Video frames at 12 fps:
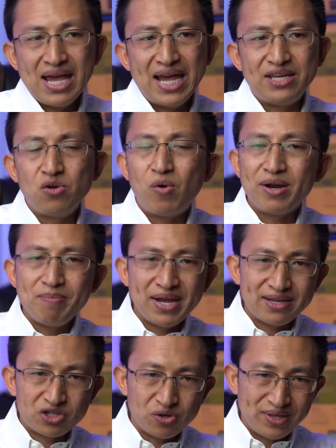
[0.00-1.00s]
And you want to
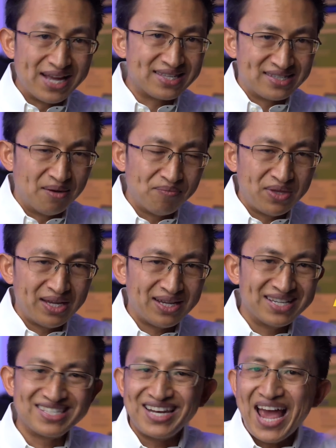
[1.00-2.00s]
make sure that something is